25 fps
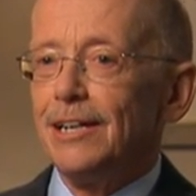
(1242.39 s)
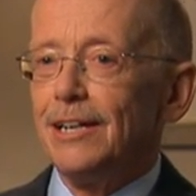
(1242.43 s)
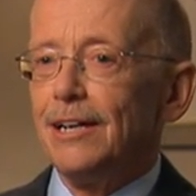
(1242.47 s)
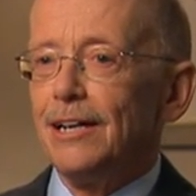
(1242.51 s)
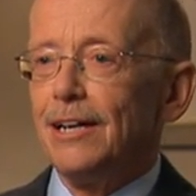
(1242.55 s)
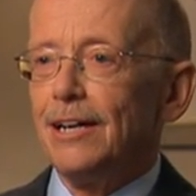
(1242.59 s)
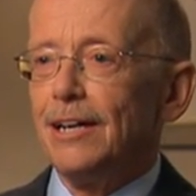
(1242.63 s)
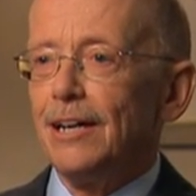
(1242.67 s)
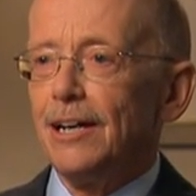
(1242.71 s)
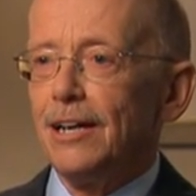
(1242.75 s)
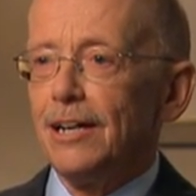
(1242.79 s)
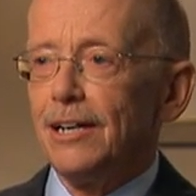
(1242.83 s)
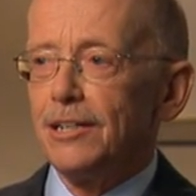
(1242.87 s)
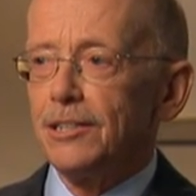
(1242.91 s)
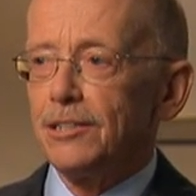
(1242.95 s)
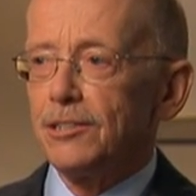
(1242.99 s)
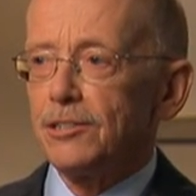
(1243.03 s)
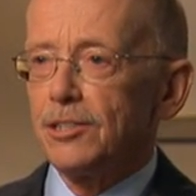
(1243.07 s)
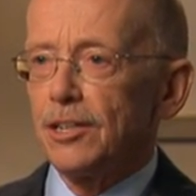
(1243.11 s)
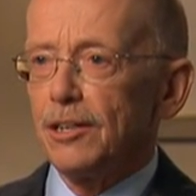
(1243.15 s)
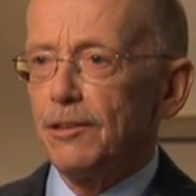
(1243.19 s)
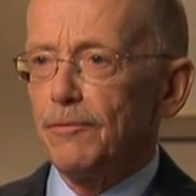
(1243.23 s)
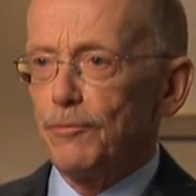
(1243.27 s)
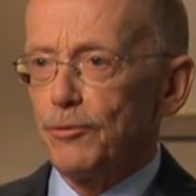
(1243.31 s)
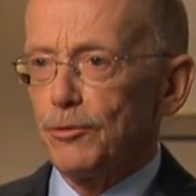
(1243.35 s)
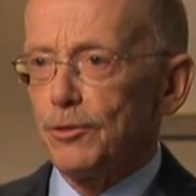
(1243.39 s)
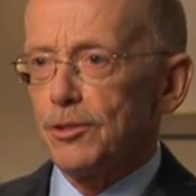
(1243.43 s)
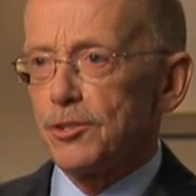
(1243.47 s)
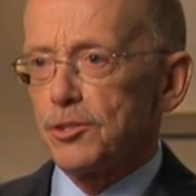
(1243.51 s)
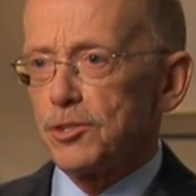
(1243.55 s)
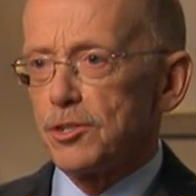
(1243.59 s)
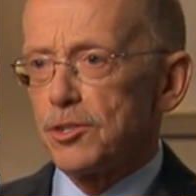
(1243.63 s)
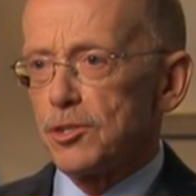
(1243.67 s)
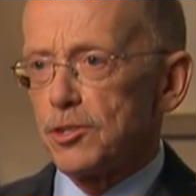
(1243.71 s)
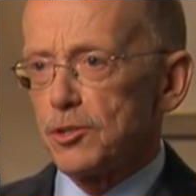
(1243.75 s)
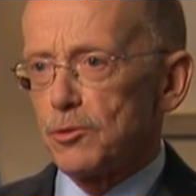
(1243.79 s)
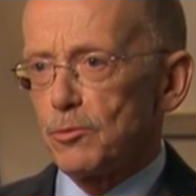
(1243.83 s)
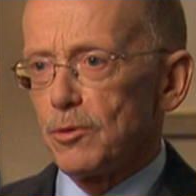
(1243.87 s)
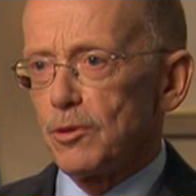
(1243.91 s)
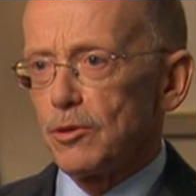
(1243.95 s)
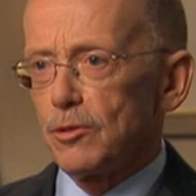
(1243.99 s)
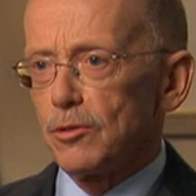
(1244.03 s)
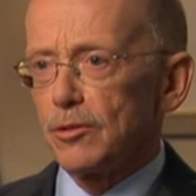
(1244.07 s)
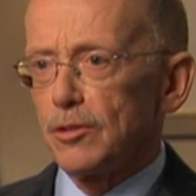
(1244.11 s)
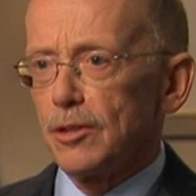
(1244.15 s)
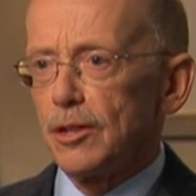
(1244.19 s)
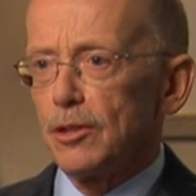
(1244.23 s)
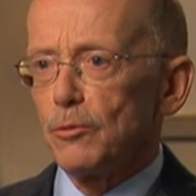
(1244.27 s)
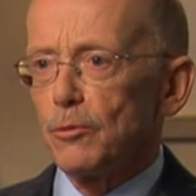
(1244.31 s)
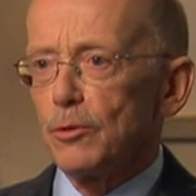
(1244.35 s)
And for instance,
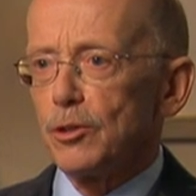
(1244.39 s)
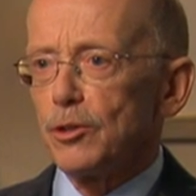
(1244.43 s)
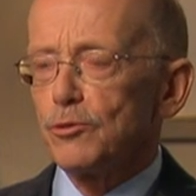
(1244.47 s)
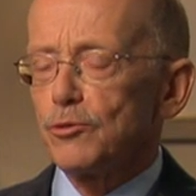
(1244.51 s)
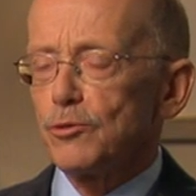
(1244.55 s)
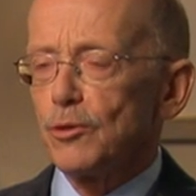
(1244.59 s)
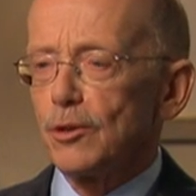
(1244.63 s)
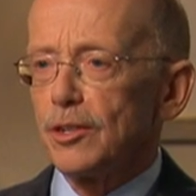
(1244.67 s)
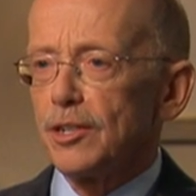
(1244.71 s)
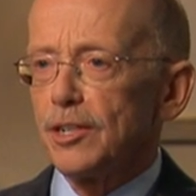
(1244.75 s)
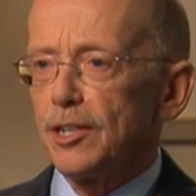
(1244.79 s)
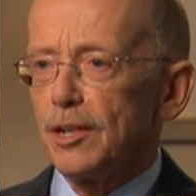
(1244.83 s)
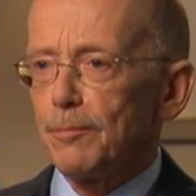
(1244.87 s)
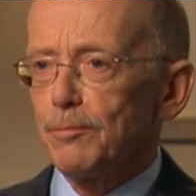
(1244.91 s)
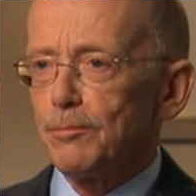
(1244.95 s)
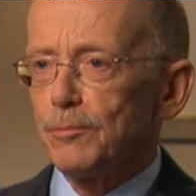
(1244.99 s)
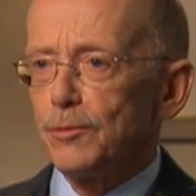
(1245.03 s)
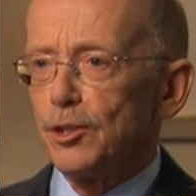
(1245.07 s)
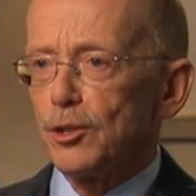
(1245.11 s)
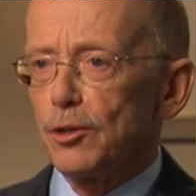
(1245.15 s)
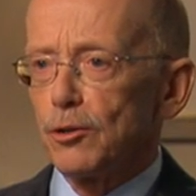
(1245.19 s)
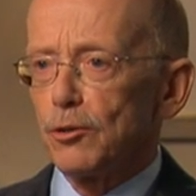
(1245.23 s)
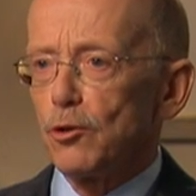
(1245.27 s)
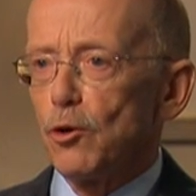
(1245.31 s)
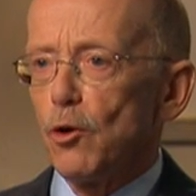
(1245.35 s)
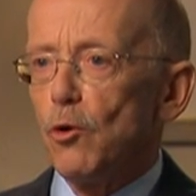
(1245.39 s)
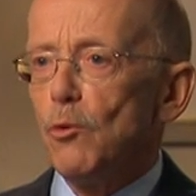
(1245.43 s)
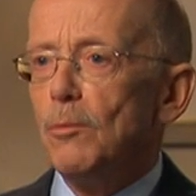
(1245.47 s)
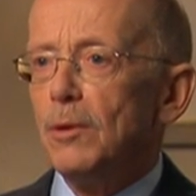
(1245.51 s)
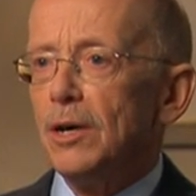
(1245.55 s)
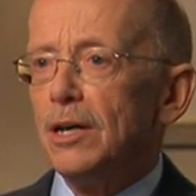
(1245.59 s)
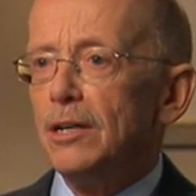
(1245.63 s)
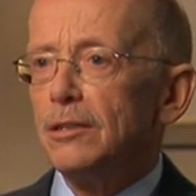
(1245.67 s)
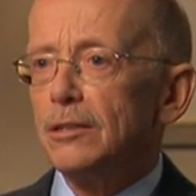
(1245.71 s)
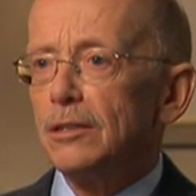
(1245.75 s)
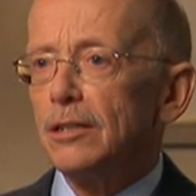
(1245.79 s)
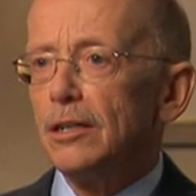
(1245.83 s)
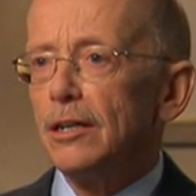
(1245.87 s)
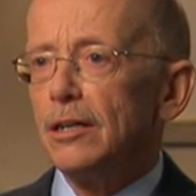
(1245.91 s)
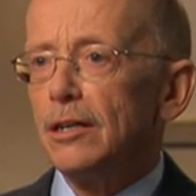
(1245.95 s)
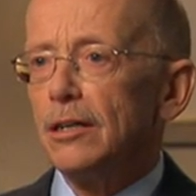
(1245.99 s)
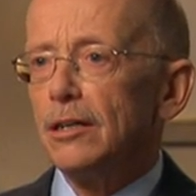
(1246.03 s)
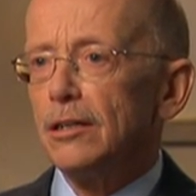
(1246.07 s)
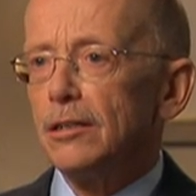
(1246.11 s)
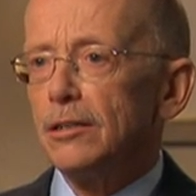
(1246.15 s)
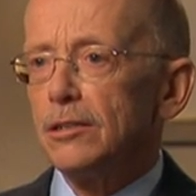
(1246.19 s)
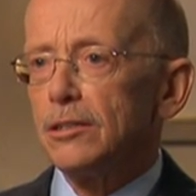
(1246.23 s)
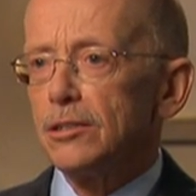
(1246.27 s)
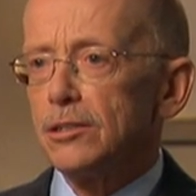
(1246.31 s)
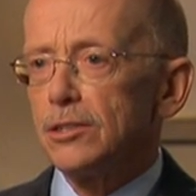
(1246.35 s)
when we were drilling up near Goma
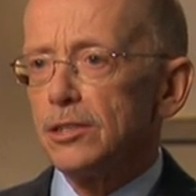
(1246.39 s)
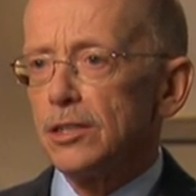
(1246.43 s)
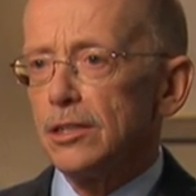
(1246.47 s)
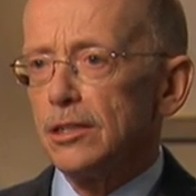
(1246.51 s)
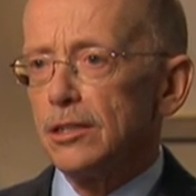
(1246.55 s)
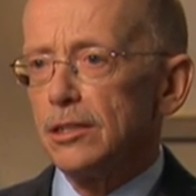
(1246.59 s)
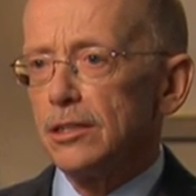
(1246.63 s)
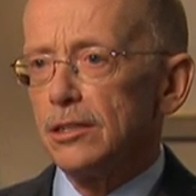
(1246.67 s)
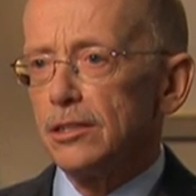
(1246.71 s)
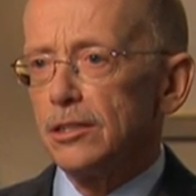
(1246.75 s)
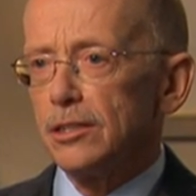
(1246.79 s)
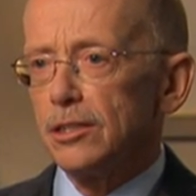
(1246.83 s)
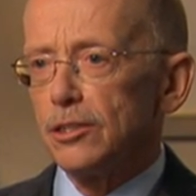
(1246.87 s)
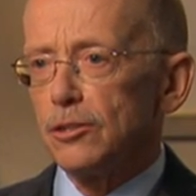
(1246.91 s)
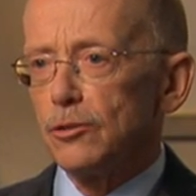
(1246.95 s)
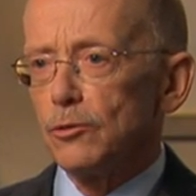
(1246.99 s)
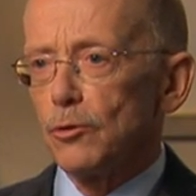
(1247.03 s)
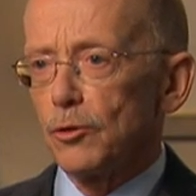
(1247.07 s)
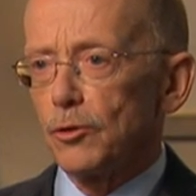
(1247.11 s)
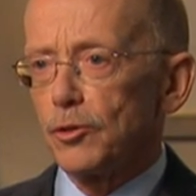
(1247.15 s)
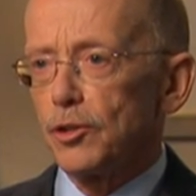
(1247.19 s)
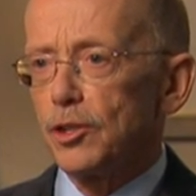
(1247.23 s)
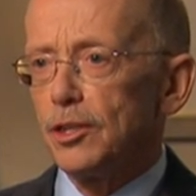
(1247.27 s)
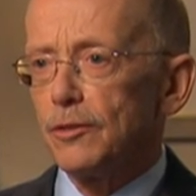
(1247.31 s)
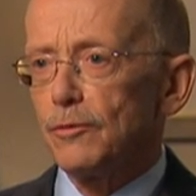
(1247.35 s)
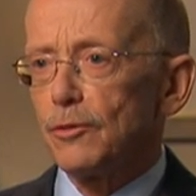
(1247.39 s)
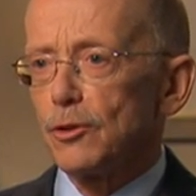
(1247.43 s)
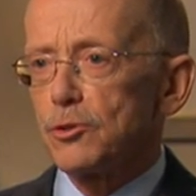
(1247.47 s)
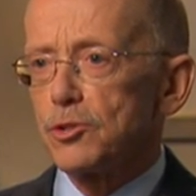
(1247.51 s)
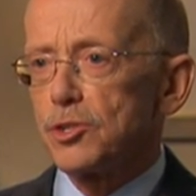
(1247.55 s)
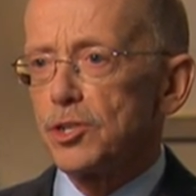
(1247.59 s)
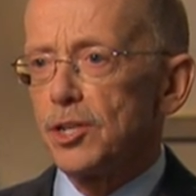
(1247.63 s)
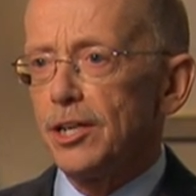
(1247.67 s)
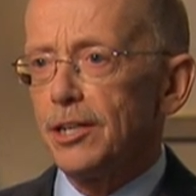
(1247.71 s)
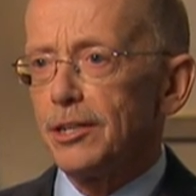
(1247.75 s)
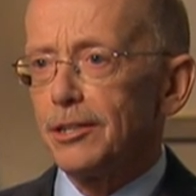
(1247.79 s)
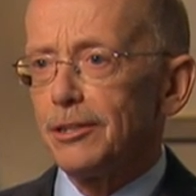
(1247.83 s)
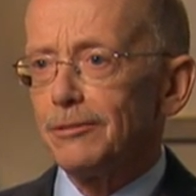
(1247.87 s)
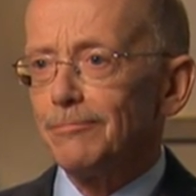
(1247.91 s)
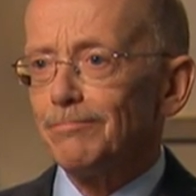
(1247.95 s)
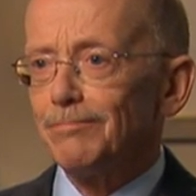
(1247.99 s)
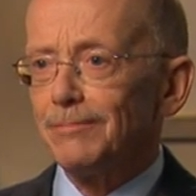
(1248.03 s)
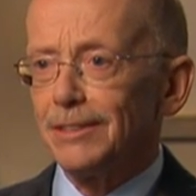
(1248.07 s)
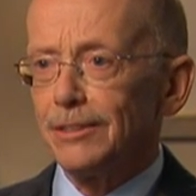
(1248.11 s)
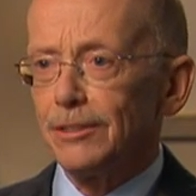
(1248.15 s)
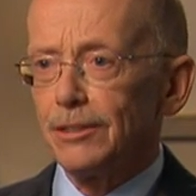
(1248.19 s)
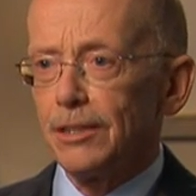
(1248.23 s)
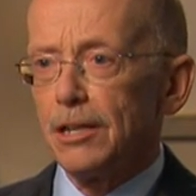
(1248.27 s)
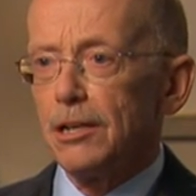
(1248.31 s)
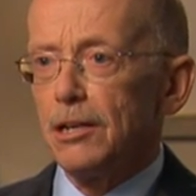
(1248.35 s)
and in North Kivu
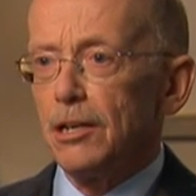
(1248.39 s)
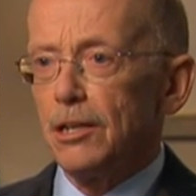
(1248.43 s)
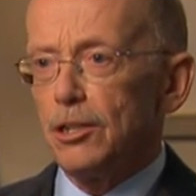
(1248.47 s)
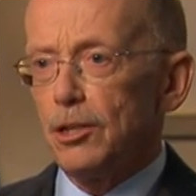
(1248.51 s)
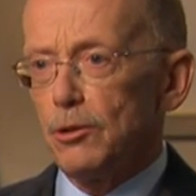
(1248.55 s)
State,